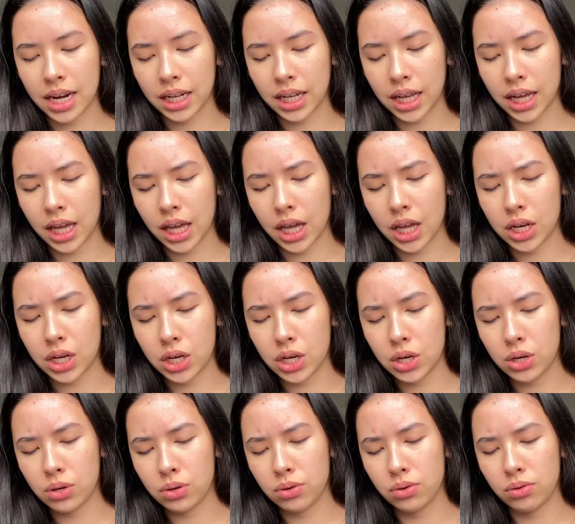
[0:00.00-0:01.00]
like a
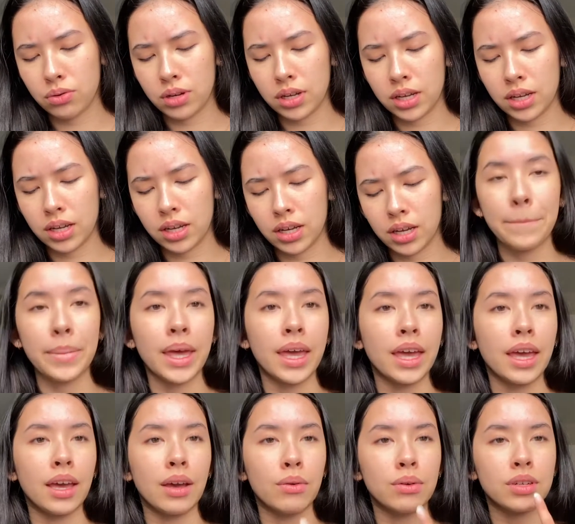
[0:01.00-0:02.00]
nudie
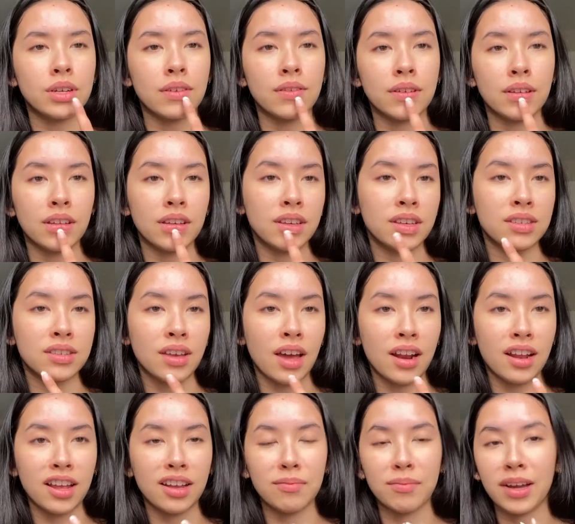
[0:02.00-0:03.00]
pink, which I feel like is
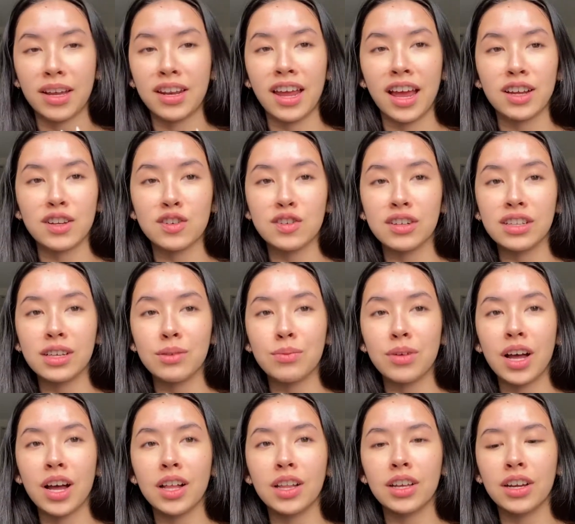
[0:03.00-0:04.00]
kind of like my natural lip
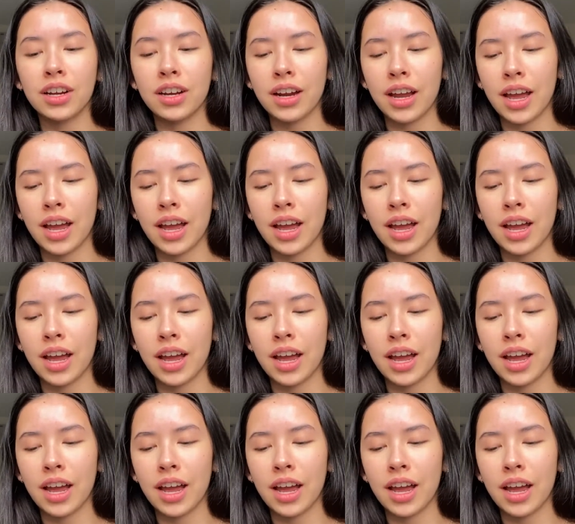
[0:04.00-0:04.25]
color.